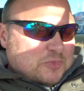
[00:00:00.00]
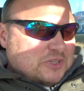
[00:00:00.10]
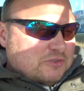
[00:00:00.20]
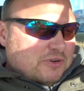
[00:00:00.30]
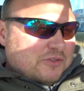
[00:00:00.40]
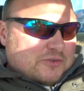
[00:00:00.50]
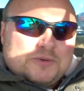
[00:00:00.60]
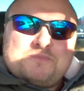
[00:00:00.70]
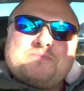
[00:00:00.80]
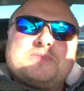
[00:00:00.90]
into
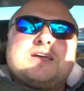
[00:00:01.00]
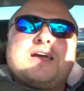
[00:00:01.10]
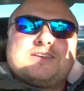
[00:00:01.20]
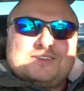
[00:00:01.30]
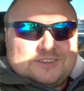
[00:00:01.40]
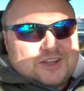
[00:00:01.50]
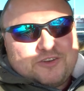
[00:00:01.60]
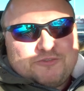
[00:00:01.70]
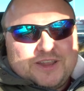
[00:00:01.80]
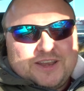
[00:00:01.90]
Rotherham,
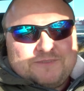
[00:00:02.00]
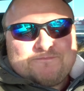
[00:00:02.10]
started raining